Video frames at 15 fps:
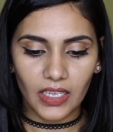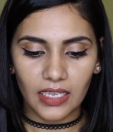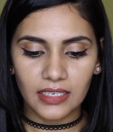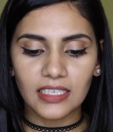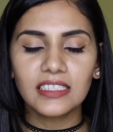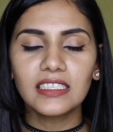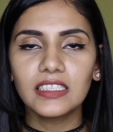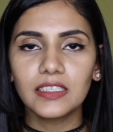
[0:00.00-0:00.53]

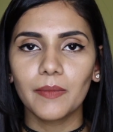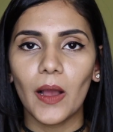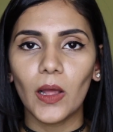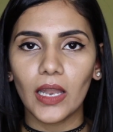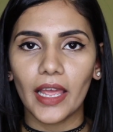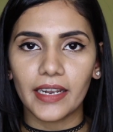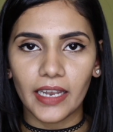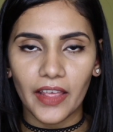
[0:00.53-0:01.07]
doesn't smell
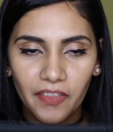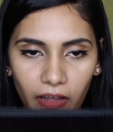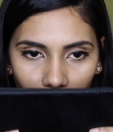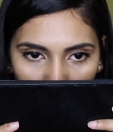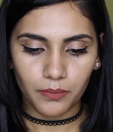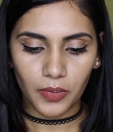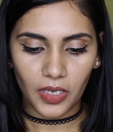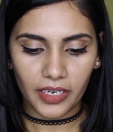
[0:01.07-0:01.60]
like leather,
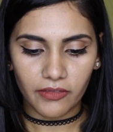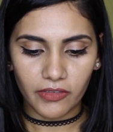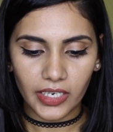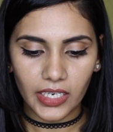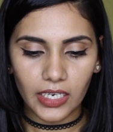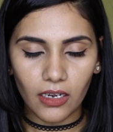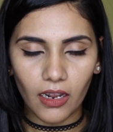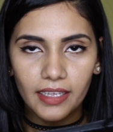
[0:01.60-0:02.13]
but I
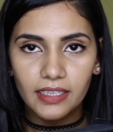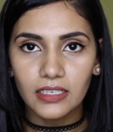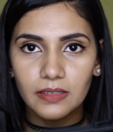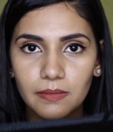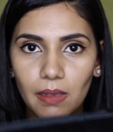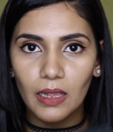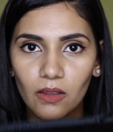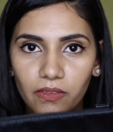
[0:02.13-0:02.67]
really like the
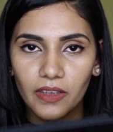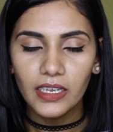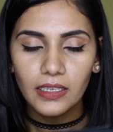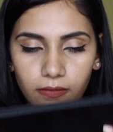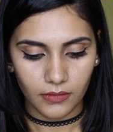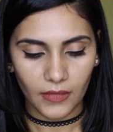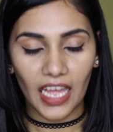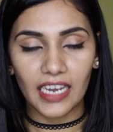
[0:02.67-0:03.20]
smell of it.
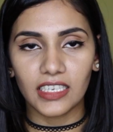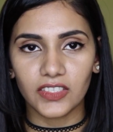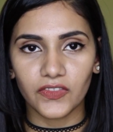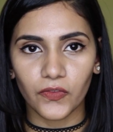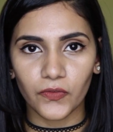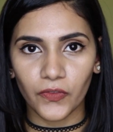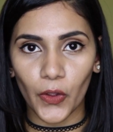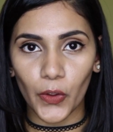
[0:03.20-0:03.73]
And it's
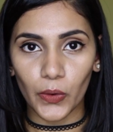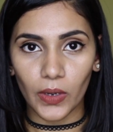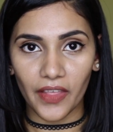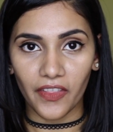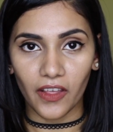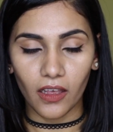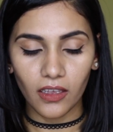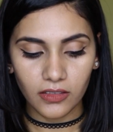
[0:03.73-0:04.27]
faux
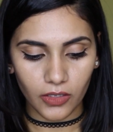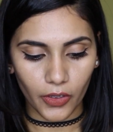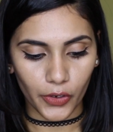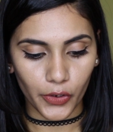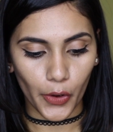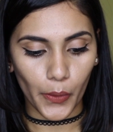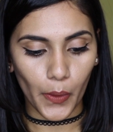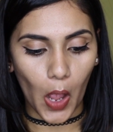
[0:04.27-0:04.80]
leather, so
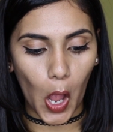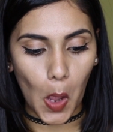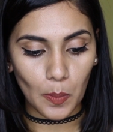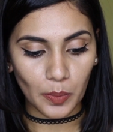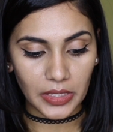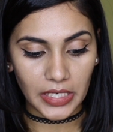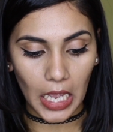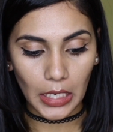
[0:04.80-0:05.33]
no
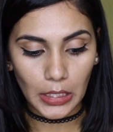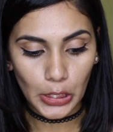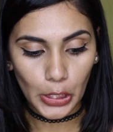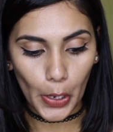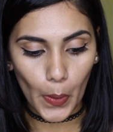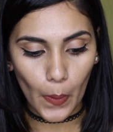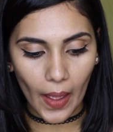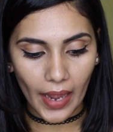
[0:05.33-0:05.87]
harm done.
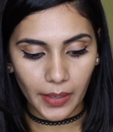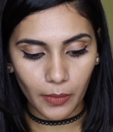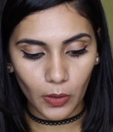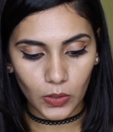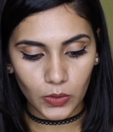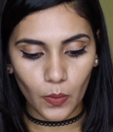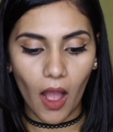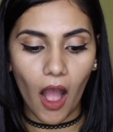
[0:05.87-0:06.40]
No
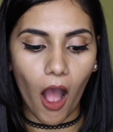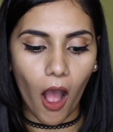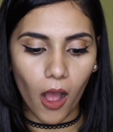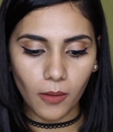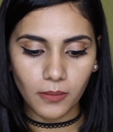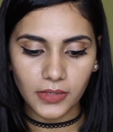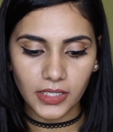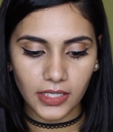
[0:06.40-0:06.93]
animals were
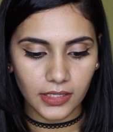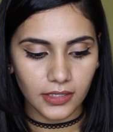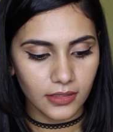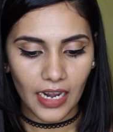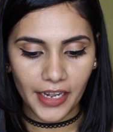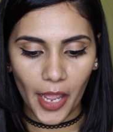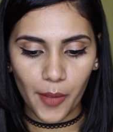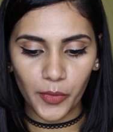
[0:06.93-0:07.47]
harmed.
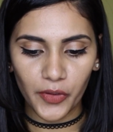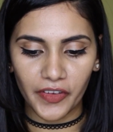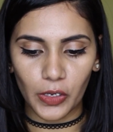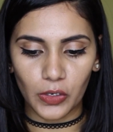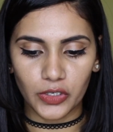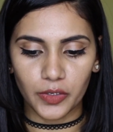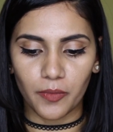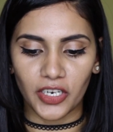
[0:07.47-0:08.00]
Now moving
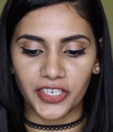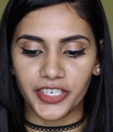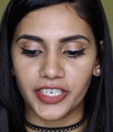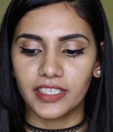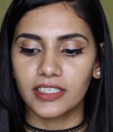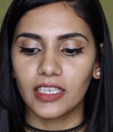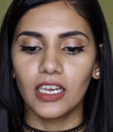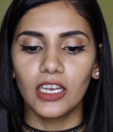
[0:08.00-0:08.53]
on to
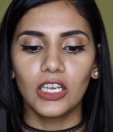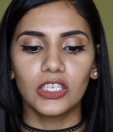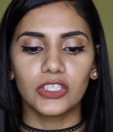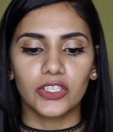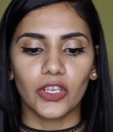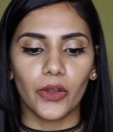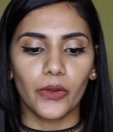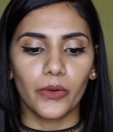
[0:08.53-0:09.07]
brushes.
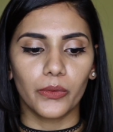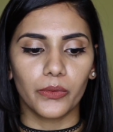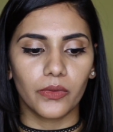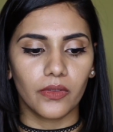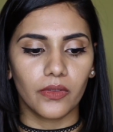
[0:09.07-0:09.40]
So